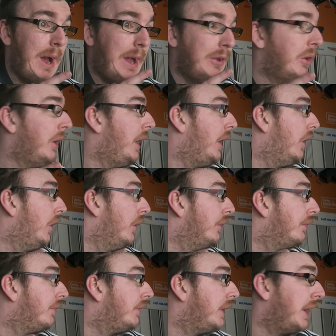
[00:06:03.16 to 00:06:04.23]
and
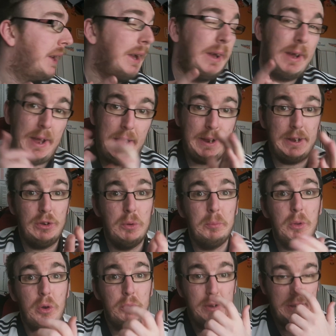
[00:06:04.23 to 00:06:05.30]
hopefully I can
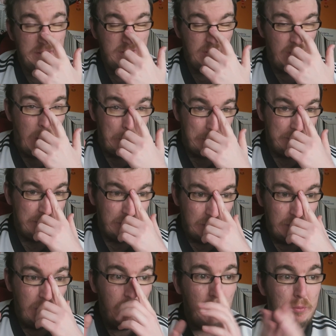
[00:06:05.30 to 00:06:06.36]
upload it on the
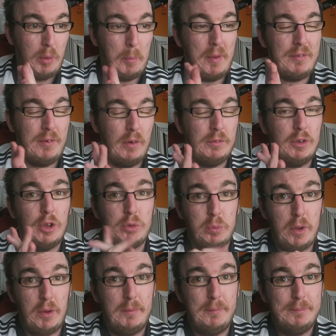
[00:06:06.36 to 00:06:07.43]
from my phone
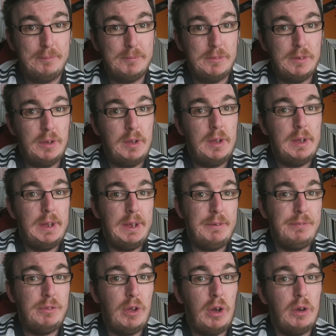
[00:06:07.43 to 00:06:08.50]
as well.
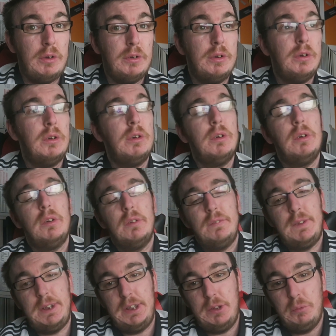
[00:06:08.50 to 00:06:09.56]
If not,
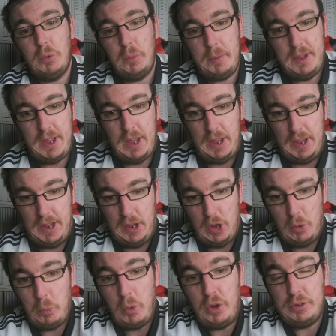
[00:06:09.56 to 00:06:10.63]
then there will be a
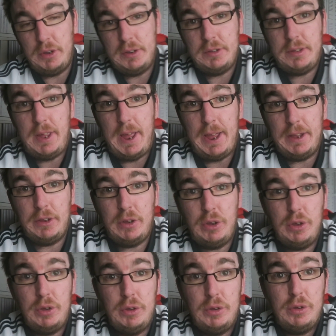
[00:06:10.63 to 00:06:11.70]
one tech
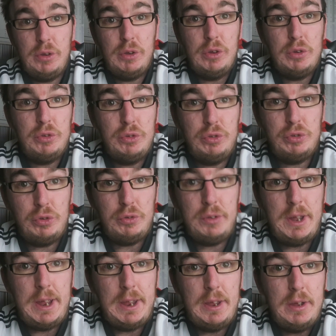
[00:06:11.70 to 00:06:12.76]

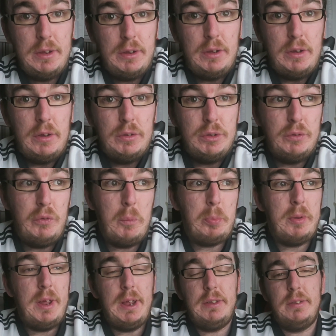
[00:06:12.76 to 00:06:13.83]
Sunday to
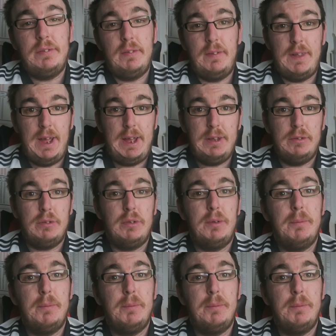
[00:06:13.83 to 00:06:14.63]
replace that,